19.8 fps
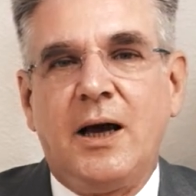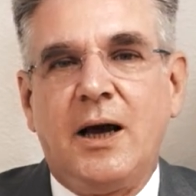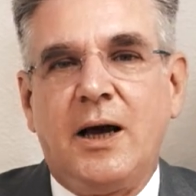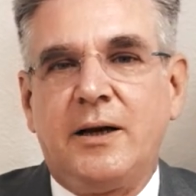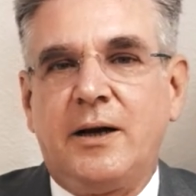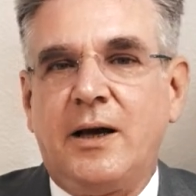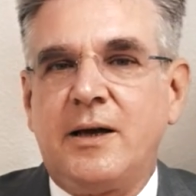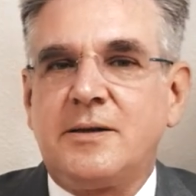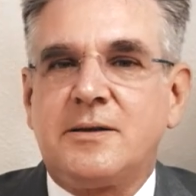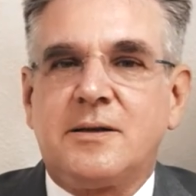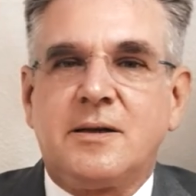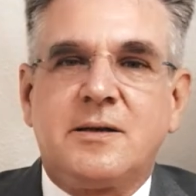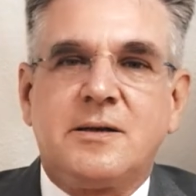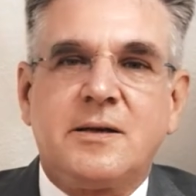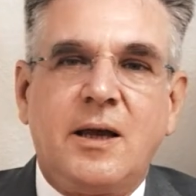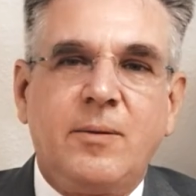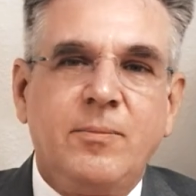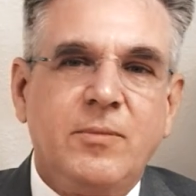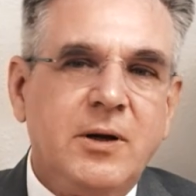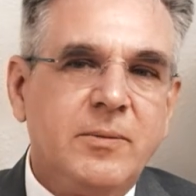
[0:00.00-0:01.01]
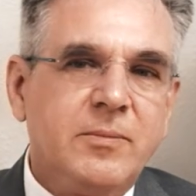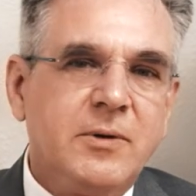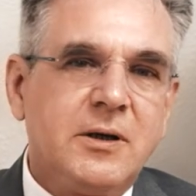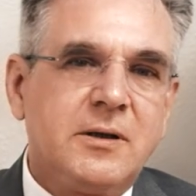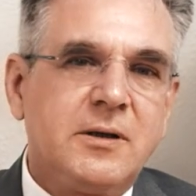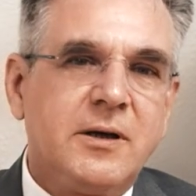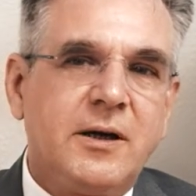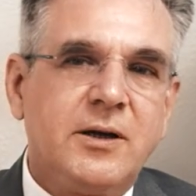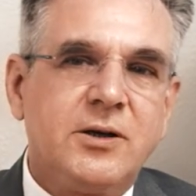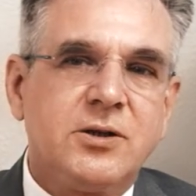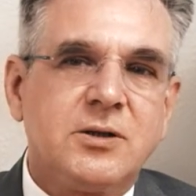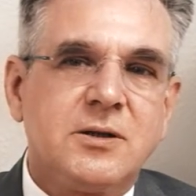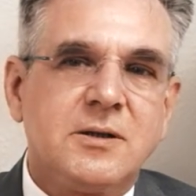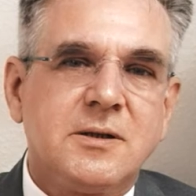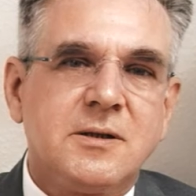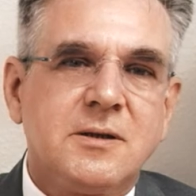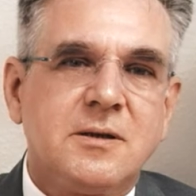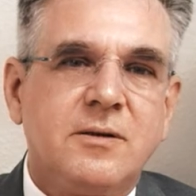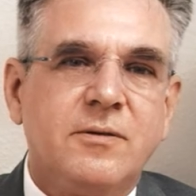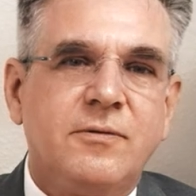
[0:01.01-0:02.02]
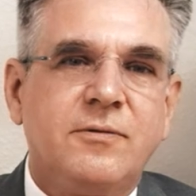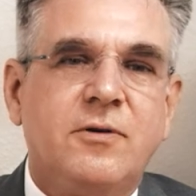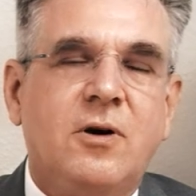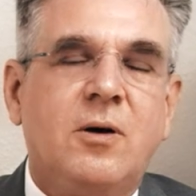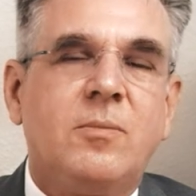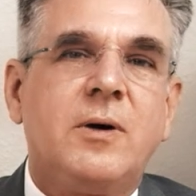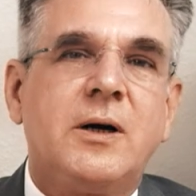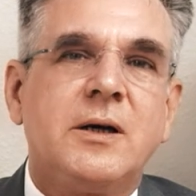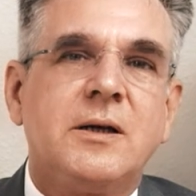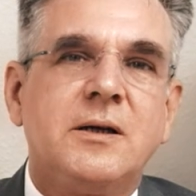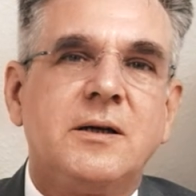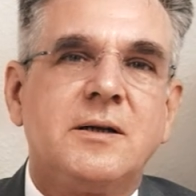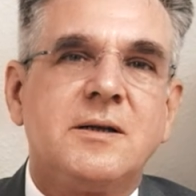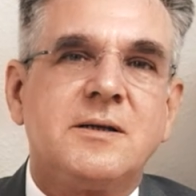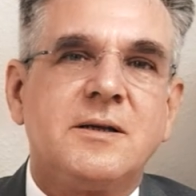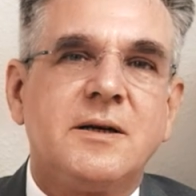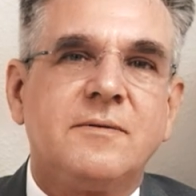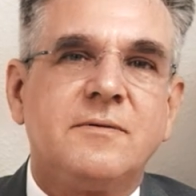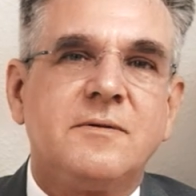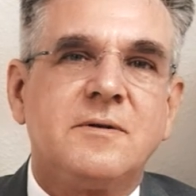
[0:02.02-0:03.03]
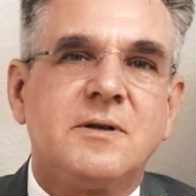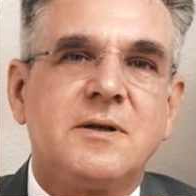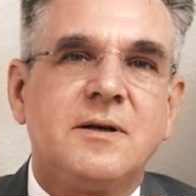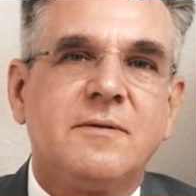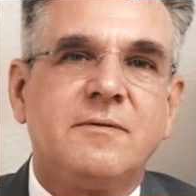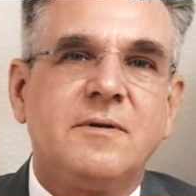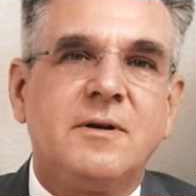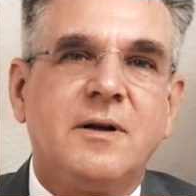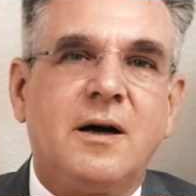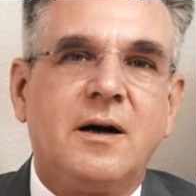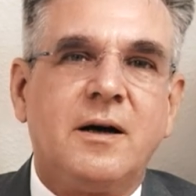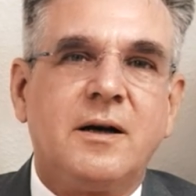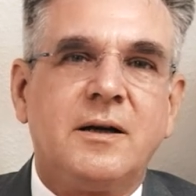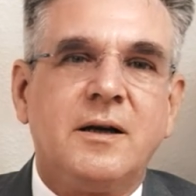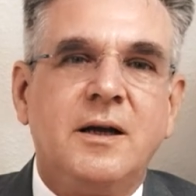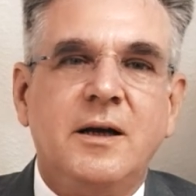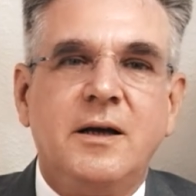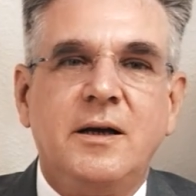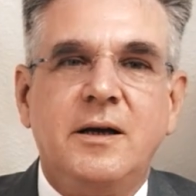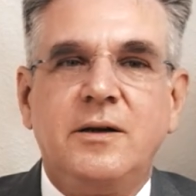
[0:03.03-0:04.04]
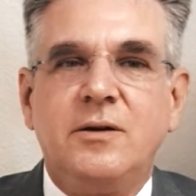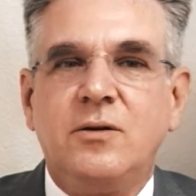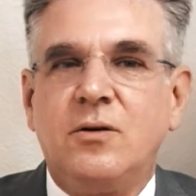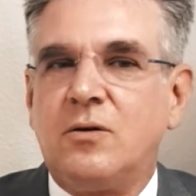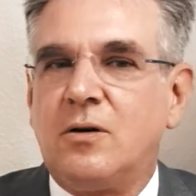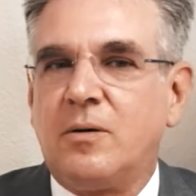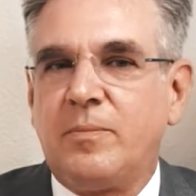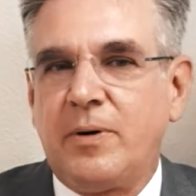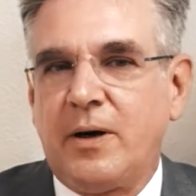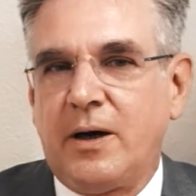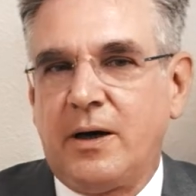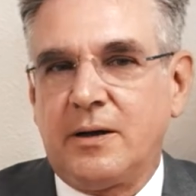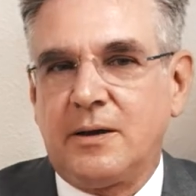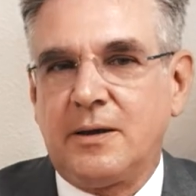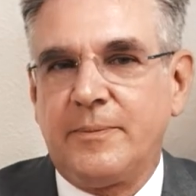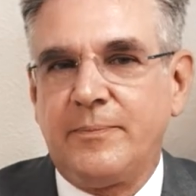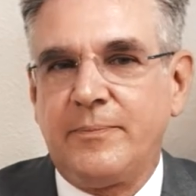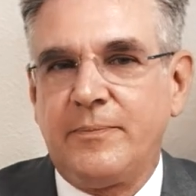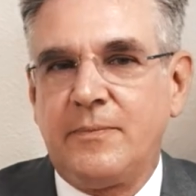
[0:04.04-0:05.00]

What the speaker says: and has the same limitations the former EN 779 in Europe had.